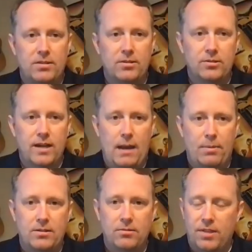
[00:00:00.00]
to.
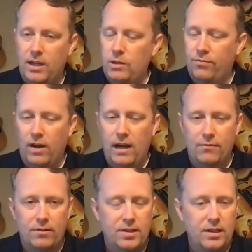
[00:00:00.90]
Thank you for
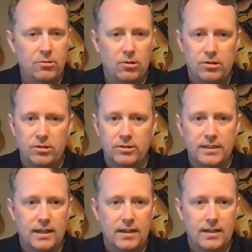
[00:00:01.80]
everything you are
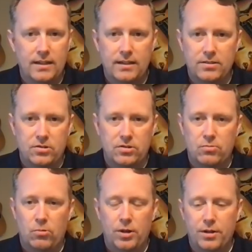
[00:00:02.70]
doing. It is just
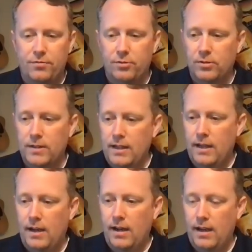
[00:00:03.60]
wonderful.
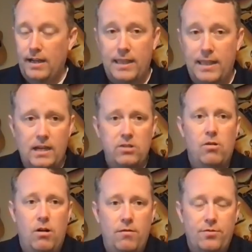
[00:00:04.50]
And thank
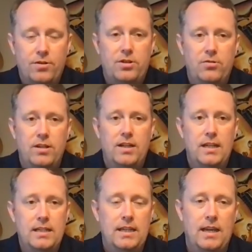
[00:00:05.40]
you all for tuning
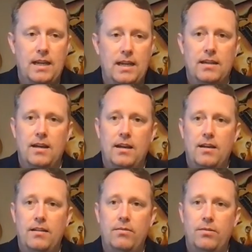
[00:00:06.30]
in. And
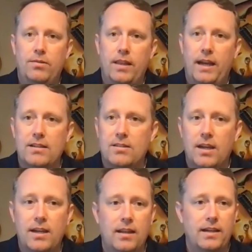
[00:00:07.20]
like I
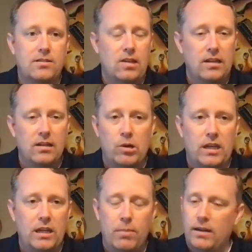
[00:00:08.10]
said, like send a
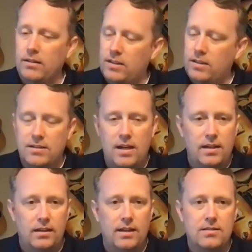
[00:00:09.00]
quick email. It's going to
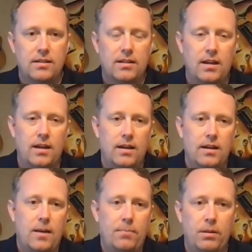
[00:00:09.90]
take you less than a
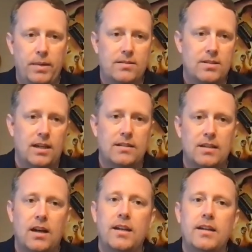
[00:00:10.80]
couple of minutes to get
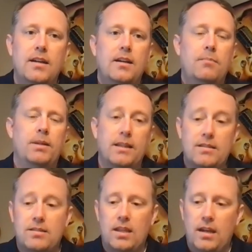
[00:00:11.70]
done. But
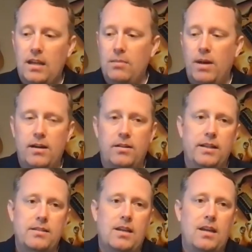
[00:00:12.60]
let's send an email.
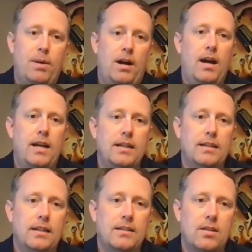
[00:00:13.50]
Let's get behind it.
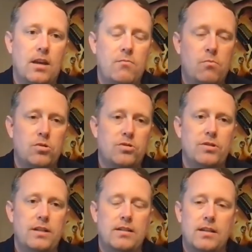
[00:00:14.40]
Let's save Moore
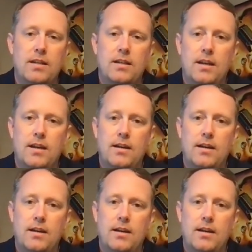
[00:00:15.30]
Street and